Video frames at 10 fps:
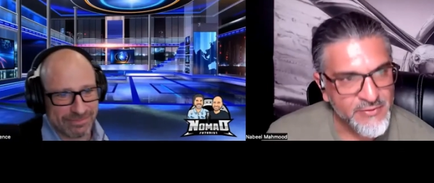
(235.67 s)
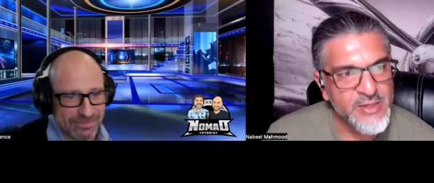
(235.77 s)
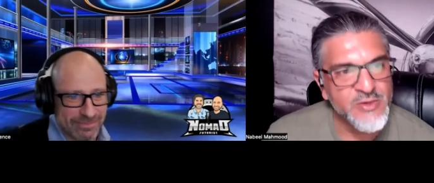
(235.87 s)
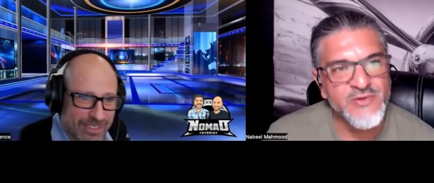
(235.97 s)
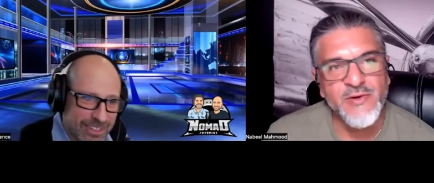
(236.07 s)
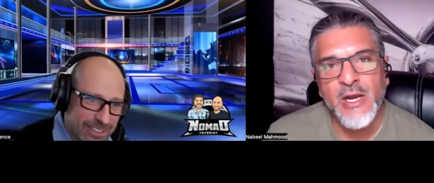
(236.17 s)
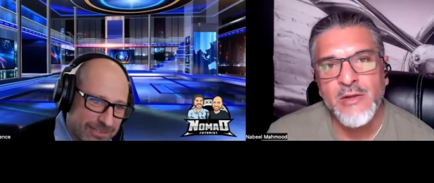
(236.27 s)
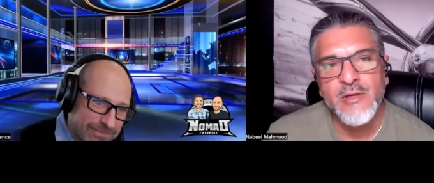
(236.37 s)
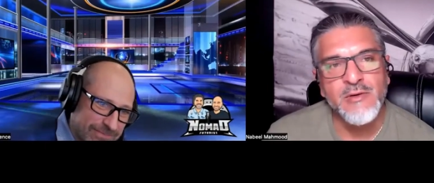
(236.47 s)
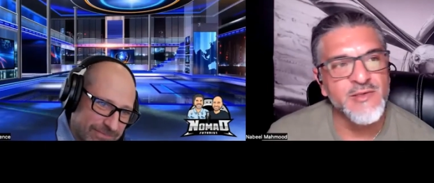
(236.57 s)
Speaker 1: great to
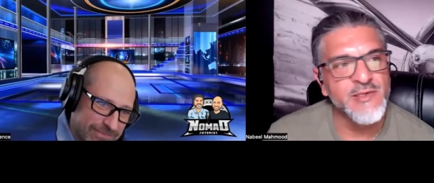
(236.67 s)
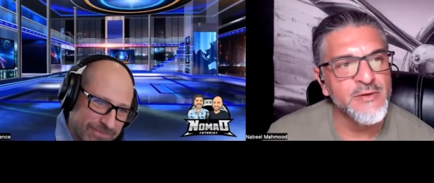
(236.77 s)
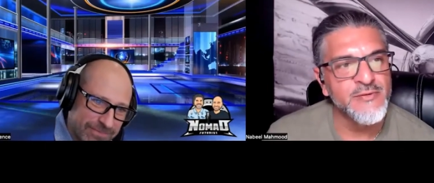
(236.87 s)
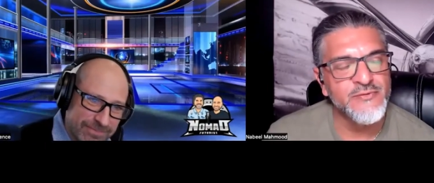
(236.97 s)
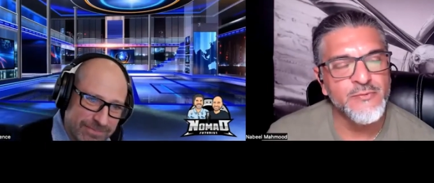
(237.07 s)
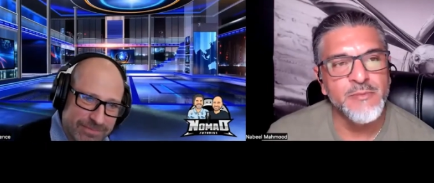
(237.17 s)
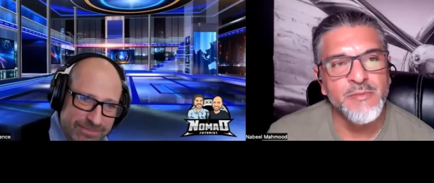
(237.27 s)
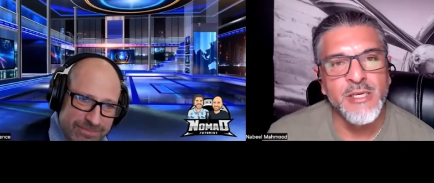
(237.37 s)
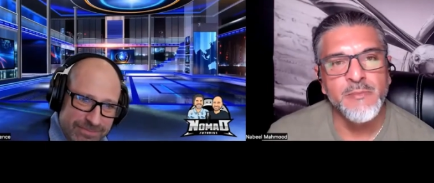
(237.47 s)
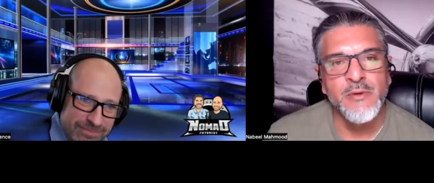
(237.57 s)
surround ourselves with
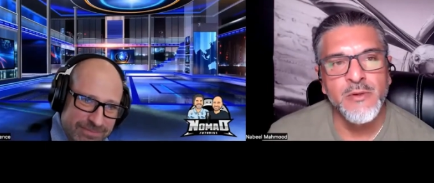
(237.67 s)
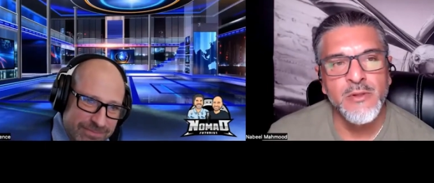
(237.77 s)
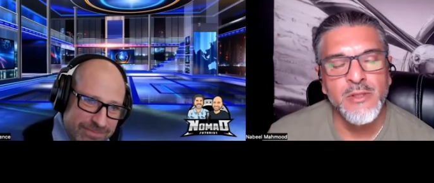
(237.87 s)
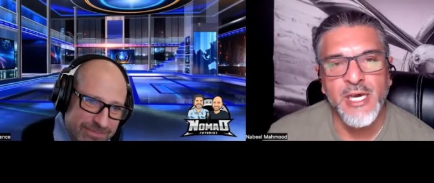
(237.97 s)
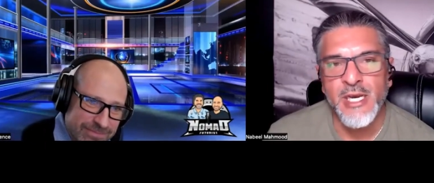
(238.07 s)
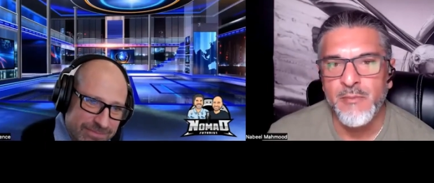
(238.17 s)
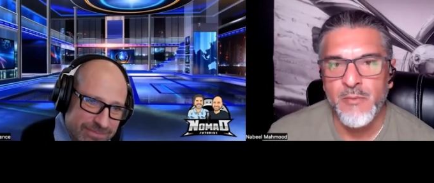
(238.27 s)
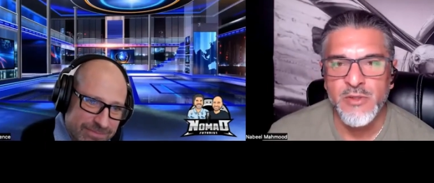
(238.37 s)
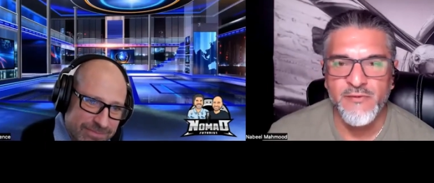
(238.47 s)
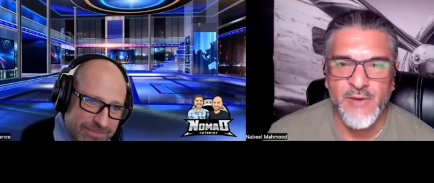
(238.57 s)
people that are
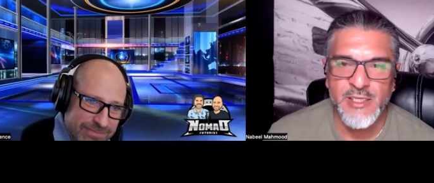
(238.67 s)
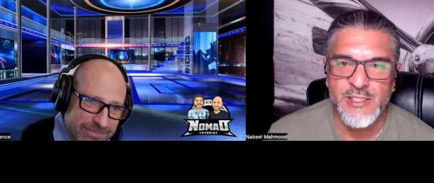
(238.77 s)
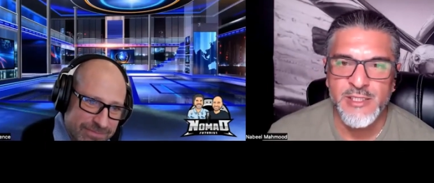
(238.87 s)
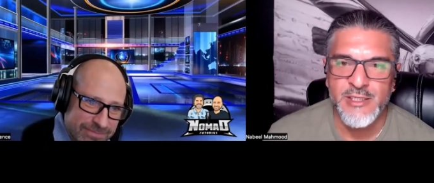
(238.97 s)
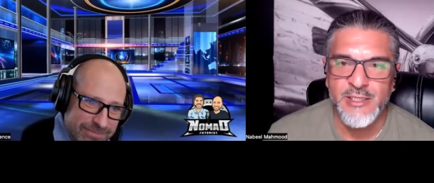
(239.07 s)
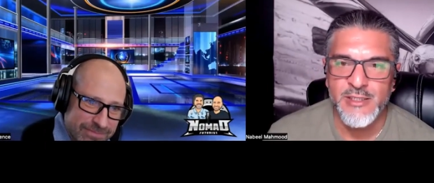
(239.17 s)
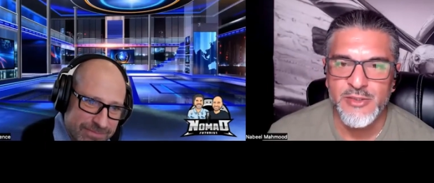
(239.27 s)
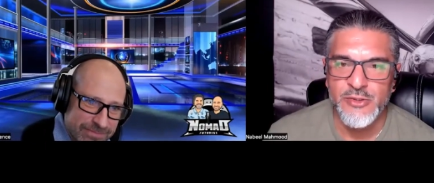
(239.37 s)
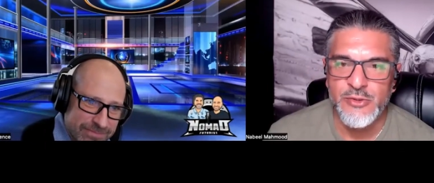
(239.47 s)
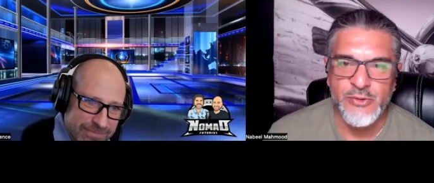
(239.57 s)
motivated
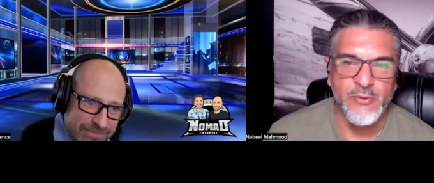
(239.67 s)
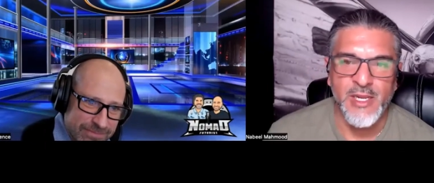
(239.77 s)
to do the